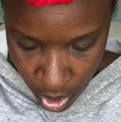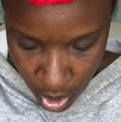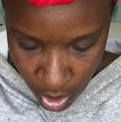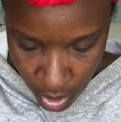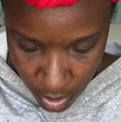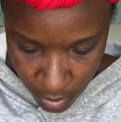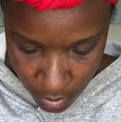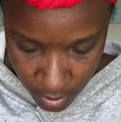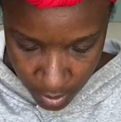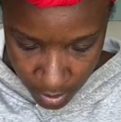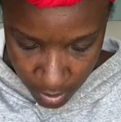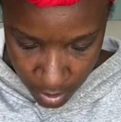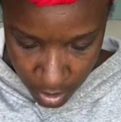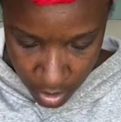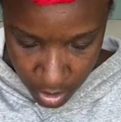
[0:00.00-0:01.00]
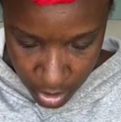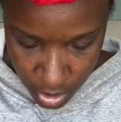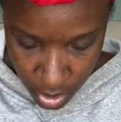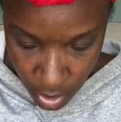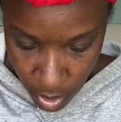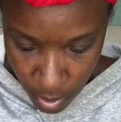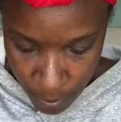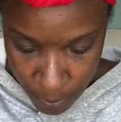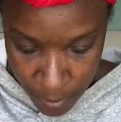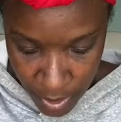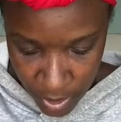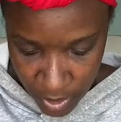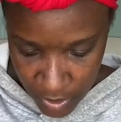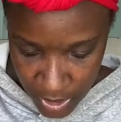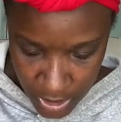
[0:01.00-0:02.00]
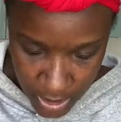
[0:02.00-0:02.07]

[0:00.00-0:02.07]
Okay, so a buttery